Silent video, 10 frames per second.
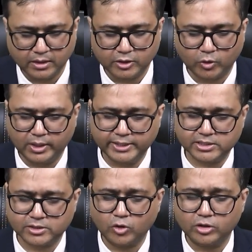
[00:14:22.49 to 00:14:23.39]
Now
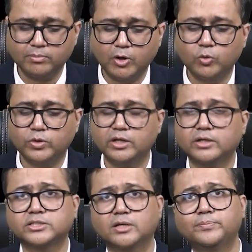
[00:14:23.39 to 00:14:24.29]
let's talk about
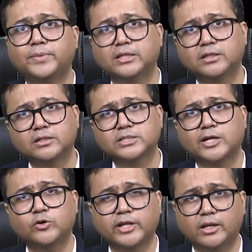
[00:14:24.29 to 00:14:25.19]
some other
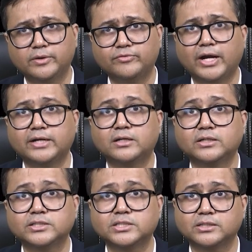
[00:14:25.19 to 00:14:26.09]
psychodynamic
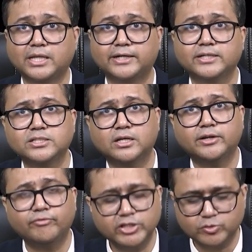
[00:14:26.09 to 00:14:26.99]
factors that is
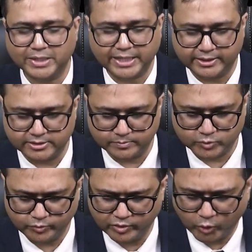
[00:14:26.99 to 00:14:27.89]
defense mechanism.
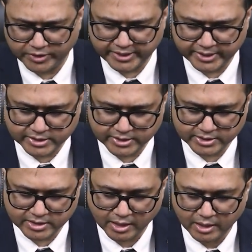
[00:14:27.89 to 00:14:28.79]
So we already
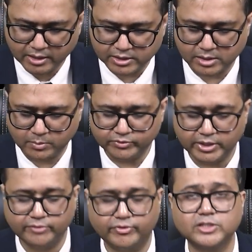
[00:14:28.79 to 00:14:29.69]
discussed some of the
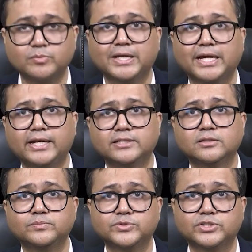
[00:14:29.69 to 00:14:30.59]
defense
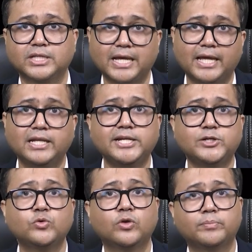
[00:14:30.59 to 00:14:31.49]
mechanisms can lead
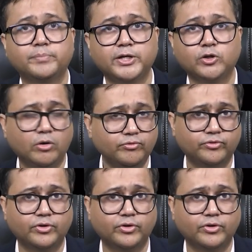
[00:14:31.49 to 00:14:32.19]
to development of